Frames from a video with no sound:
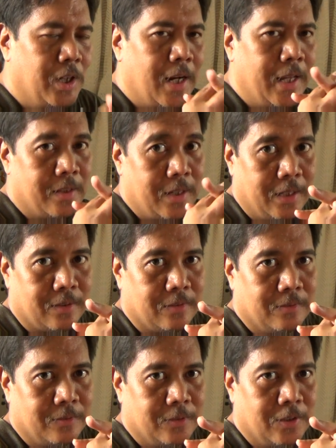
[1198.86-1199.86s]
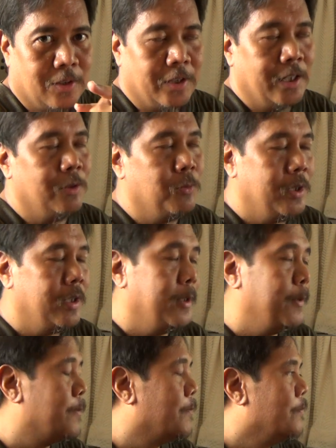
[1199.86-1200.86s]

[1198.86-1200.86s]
like that. Okay, we